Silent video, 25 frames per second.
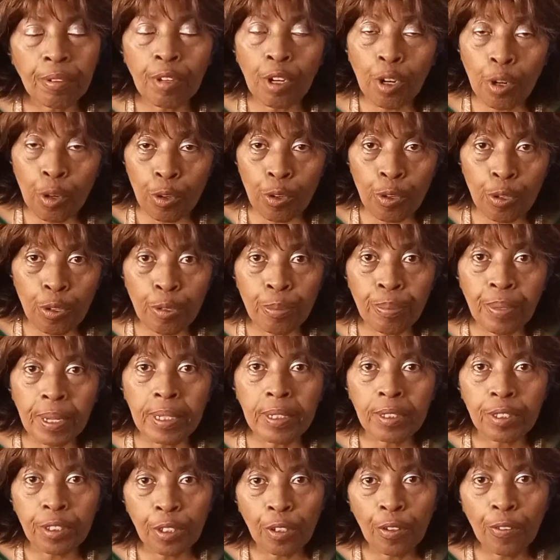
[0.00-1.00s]
herb
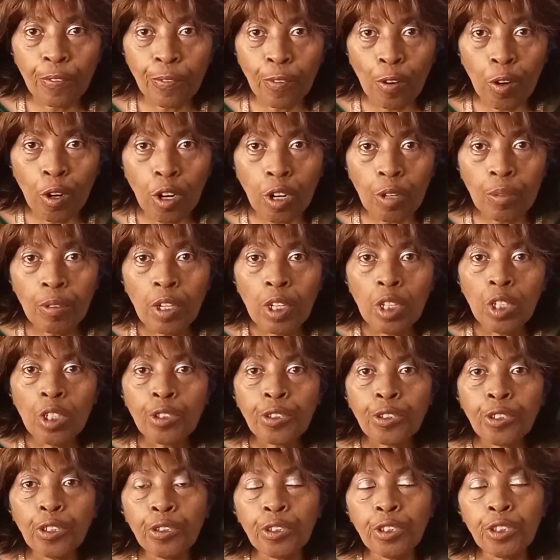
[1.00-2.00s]
and so far.
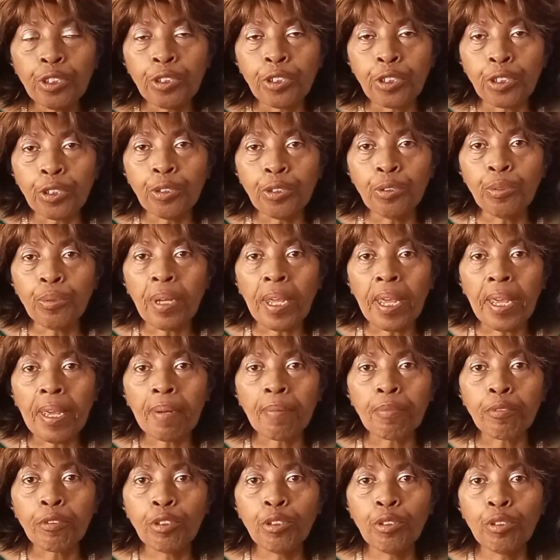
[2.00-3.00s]
So you do
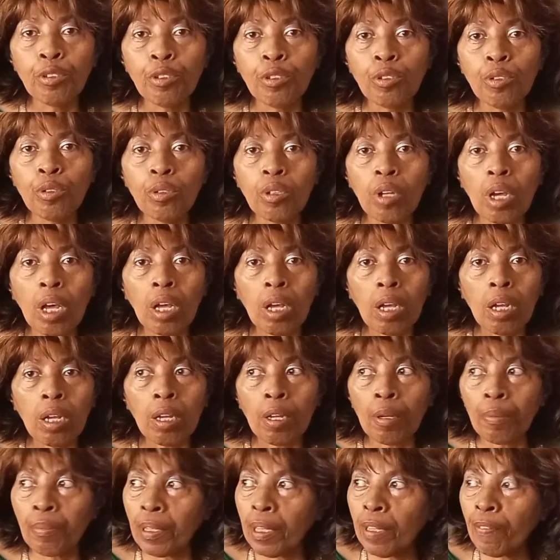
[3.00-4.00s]
have to,
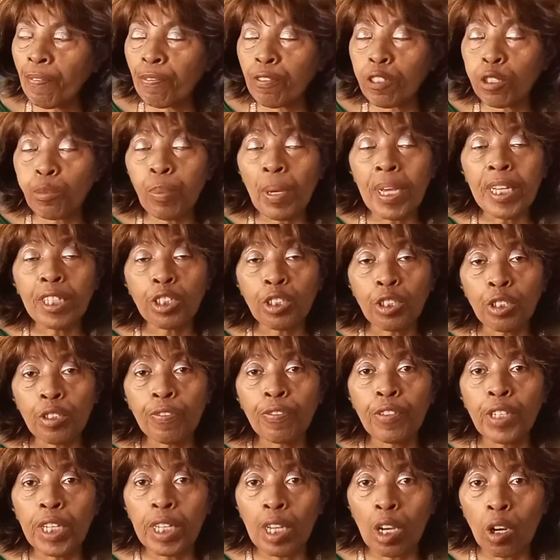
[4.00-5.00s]
especially
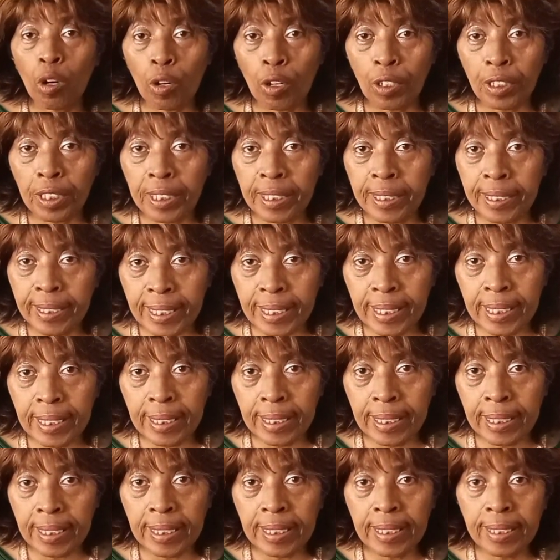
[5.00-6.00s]
if you heart
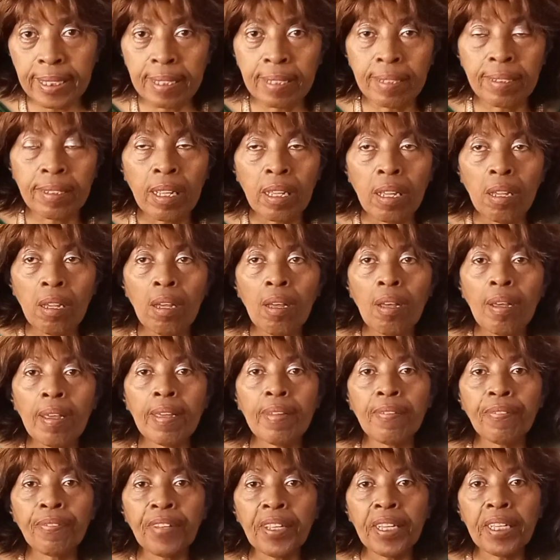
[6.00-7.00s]
diseases and
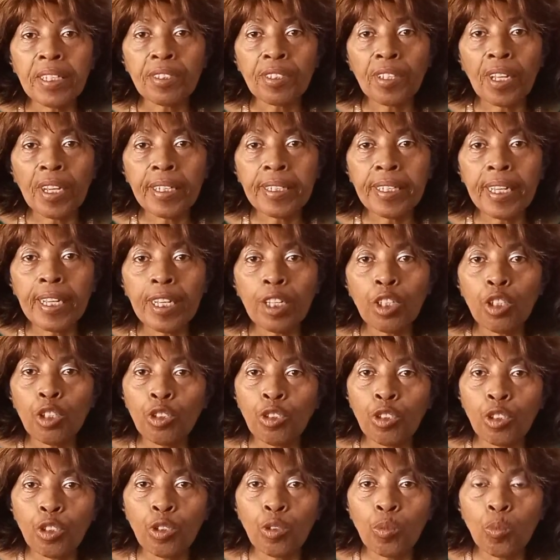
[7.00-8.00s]
things like that, you
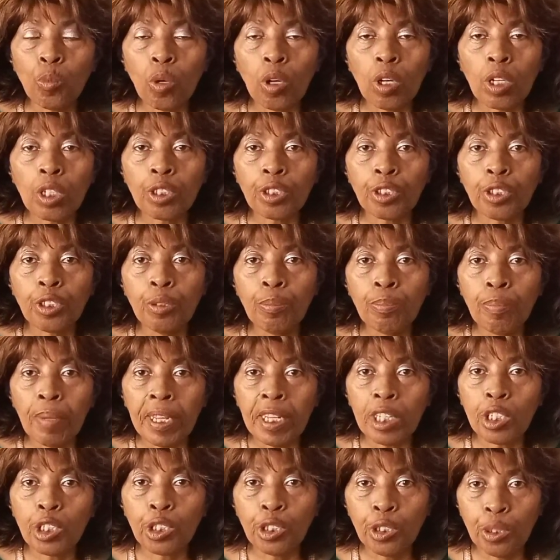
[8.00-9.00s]
do want to
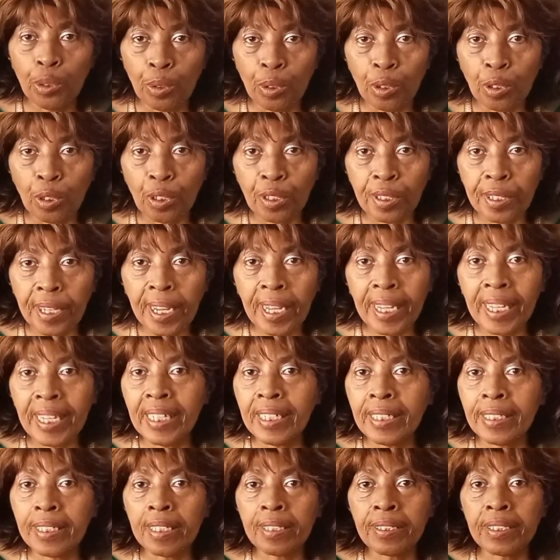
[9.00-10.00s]
make sure that
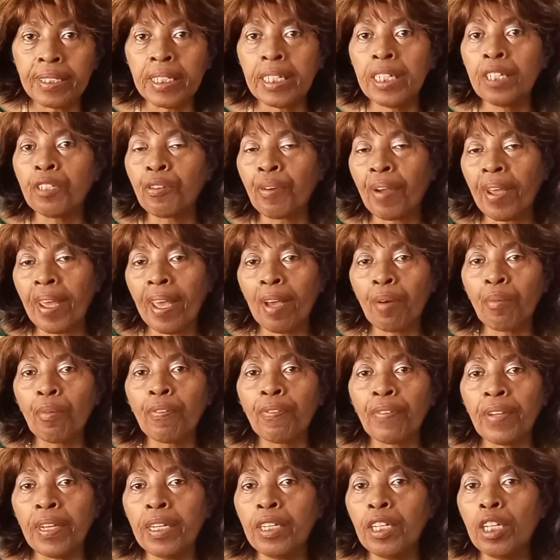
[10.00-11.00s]
it doesn't interact with
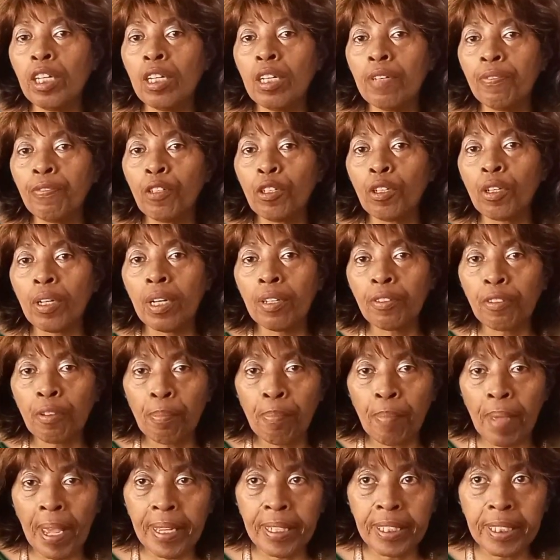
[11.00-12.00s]
any of your other
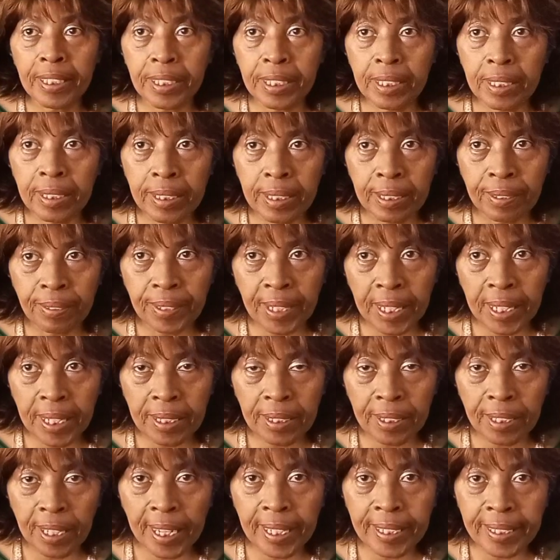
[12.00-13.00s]
medicines and
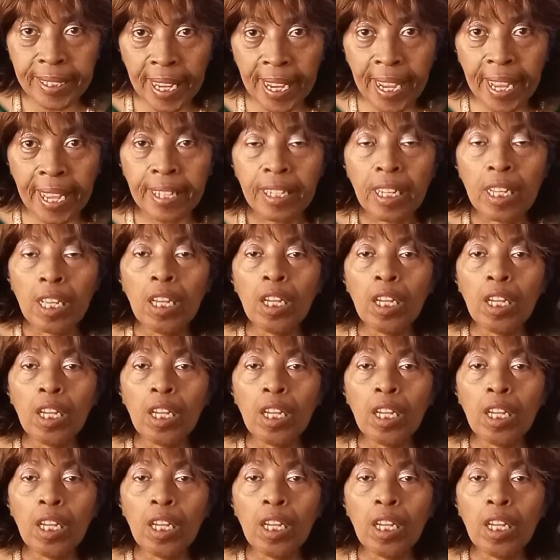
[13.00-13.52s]
things like that.